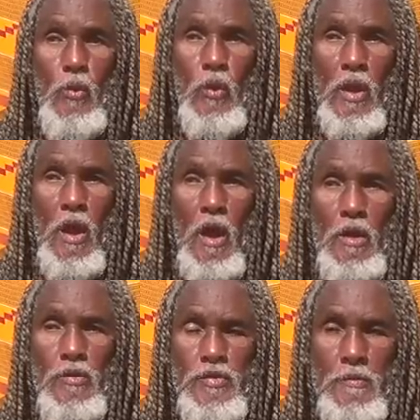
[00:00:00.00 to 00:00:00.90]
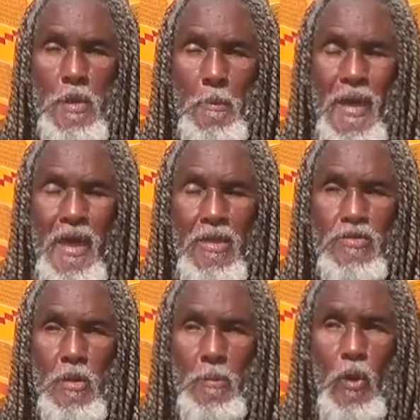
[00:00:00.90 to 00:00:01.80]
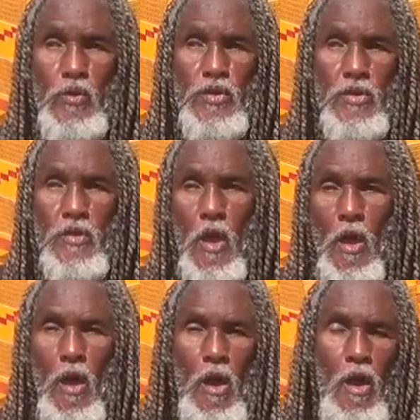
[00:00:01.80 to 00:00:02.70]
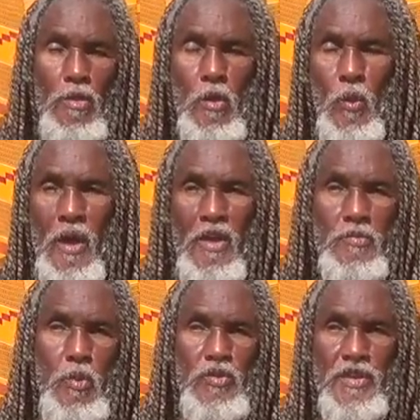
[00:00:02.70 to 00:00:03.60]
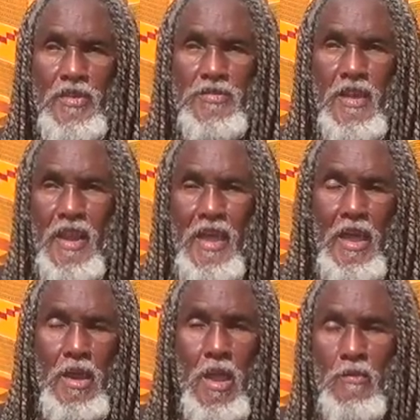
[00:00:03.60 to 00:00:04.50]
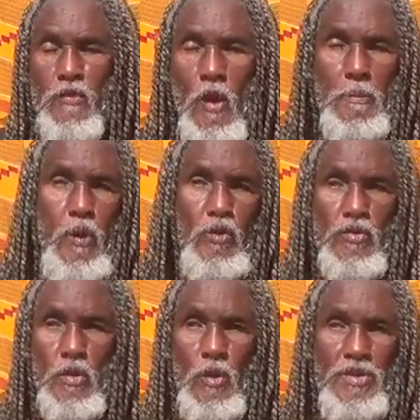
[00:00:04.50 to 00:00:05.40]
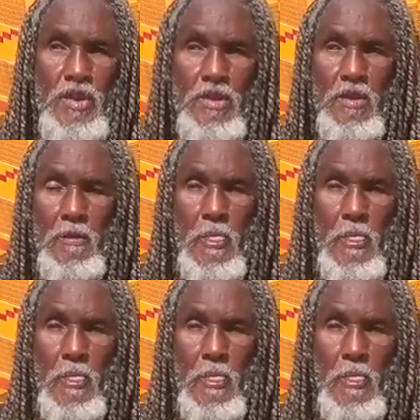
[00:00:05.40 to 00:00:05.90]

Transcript: regardless of demands to purchase or otherwise possess the land for a personal agenda.